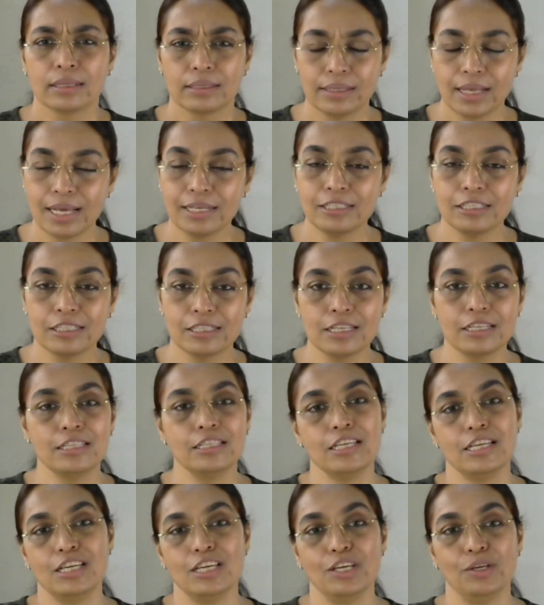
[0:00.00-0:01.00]
That's the
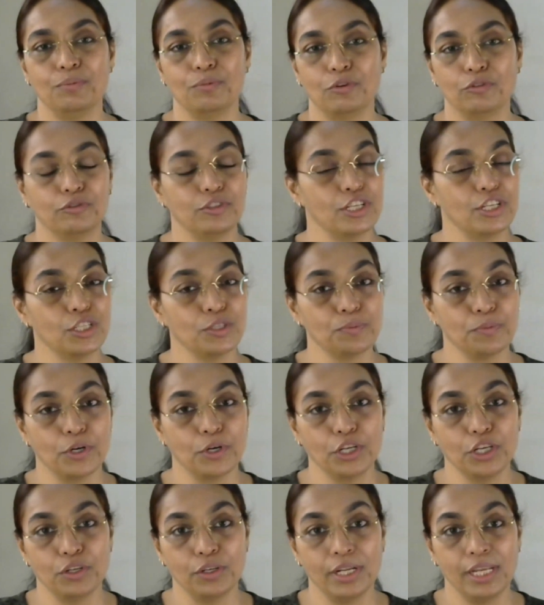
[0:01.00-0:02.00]
theme of this
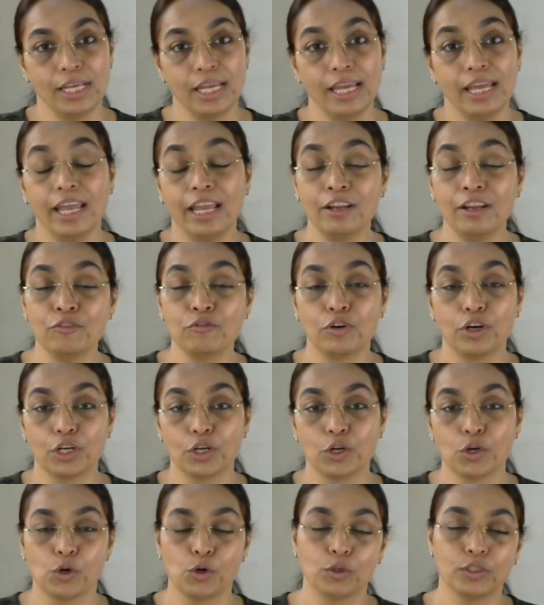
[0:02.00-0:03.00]
Mercury in
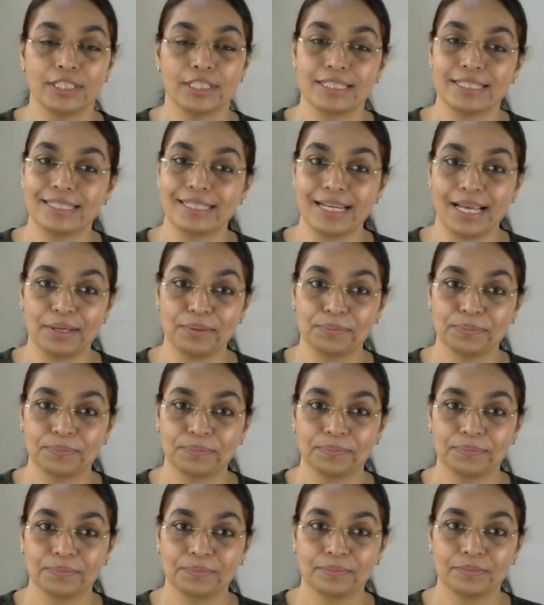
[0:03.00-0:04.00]
Virgo this time.
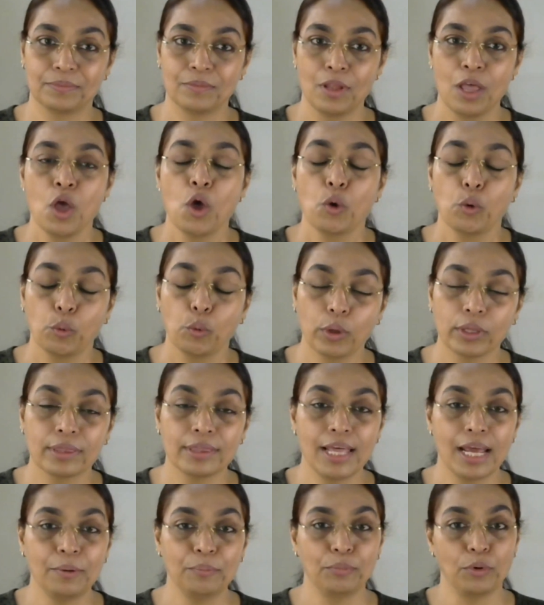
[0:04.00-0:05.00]
With
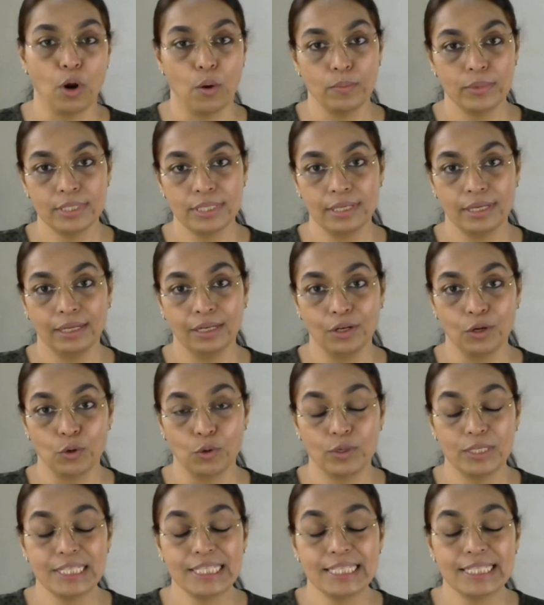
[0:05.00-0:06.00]
that promising
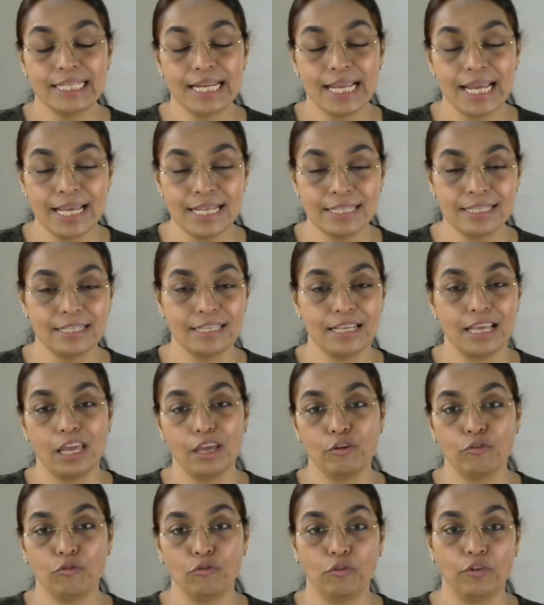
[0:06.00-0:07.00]
note, stay
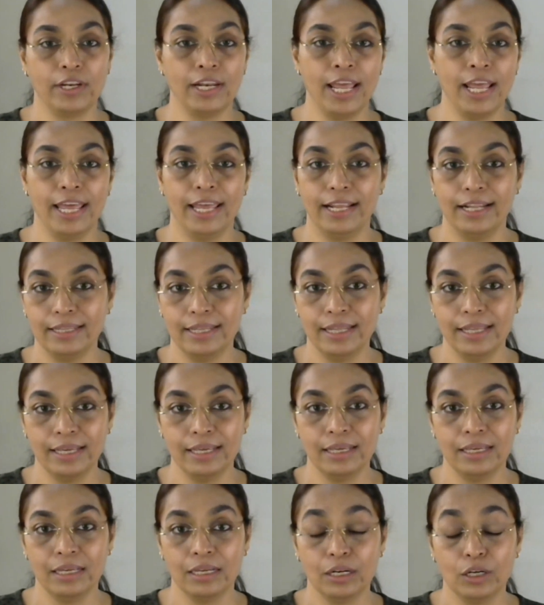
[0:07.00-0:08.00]
safe and
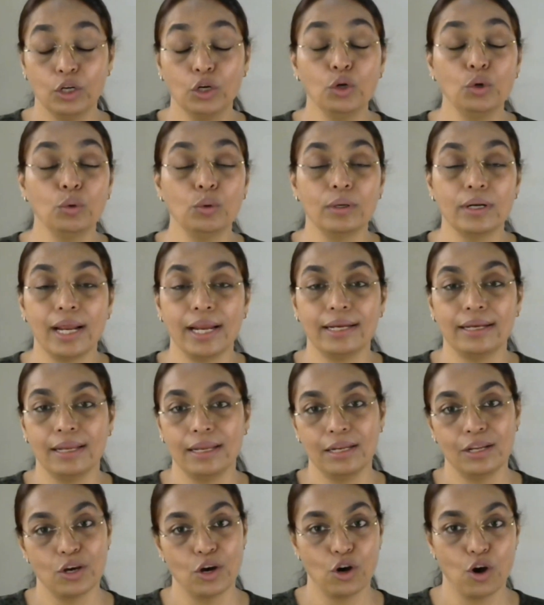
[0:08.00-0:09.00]
healthy. Do write
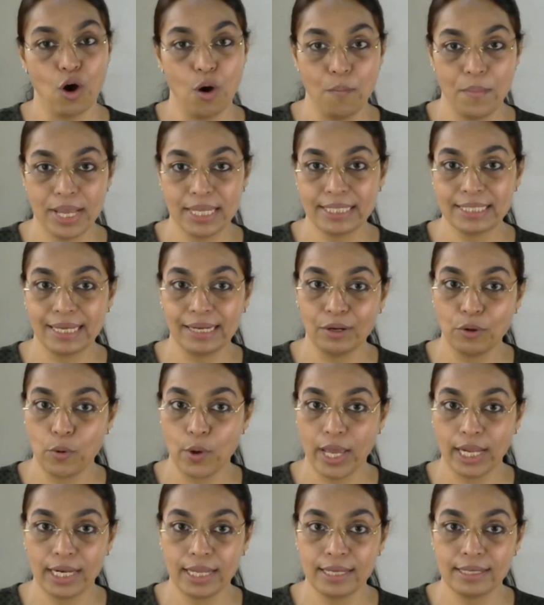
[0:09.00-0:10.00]
in your comments and
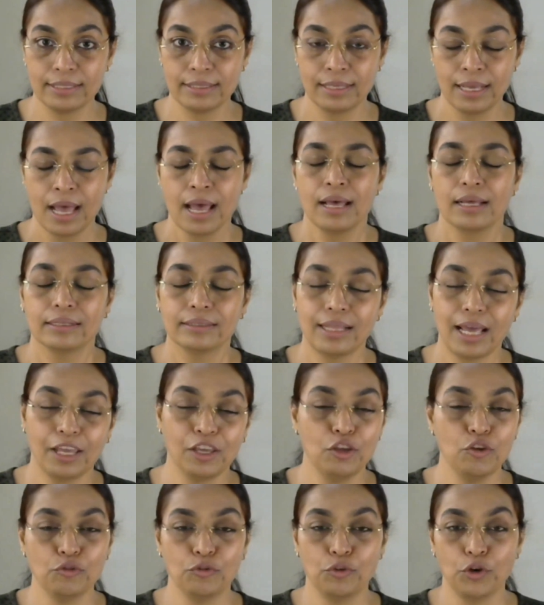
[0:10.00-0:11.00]
queries.
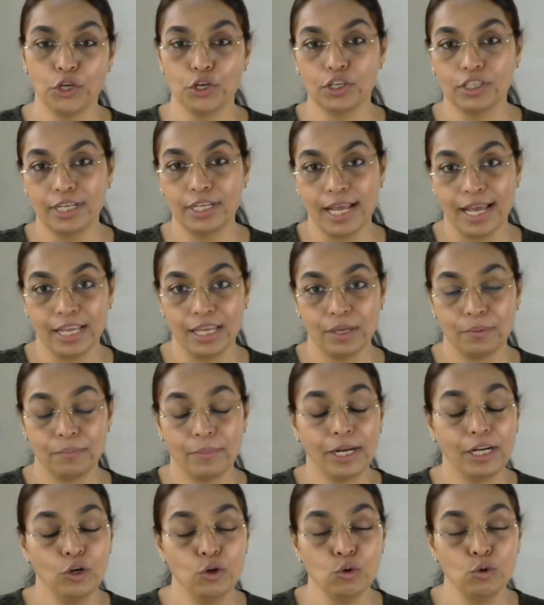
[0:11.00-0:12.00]
Thank you for your time
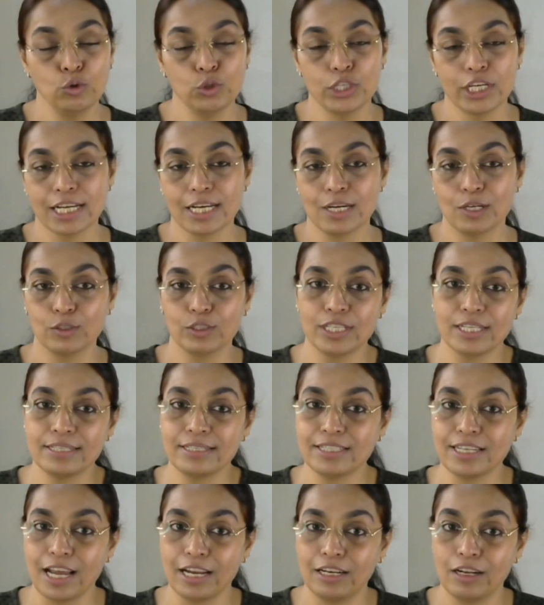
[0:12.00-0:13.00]
and do check out
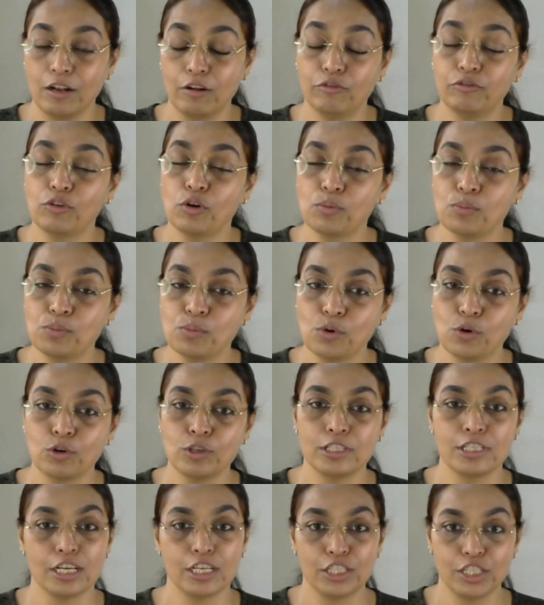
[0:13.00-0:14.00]
this channel for more
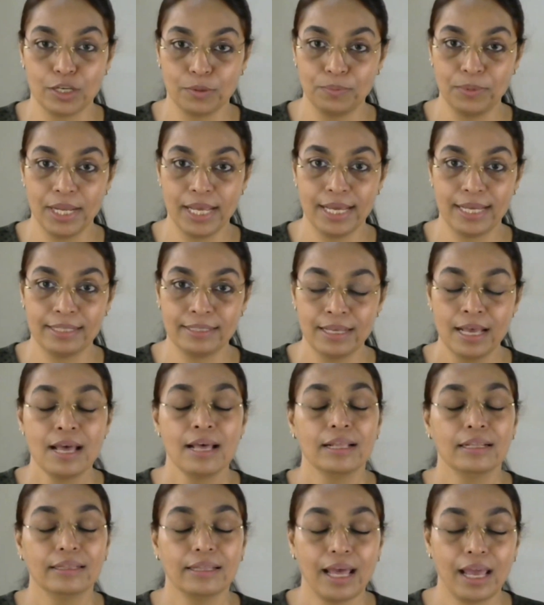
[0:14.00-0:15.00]
such updates.
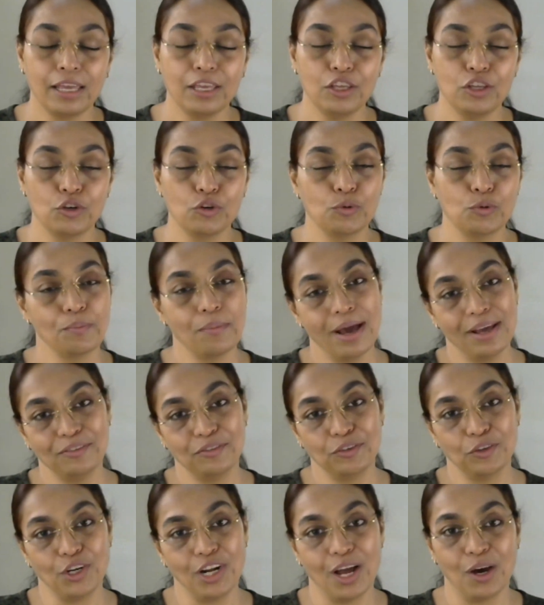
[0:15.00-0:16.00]
Thank you. Bye
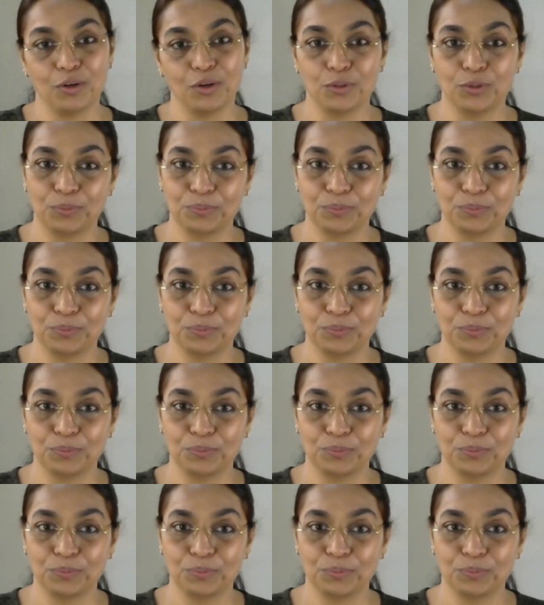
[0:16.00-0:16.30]
for now.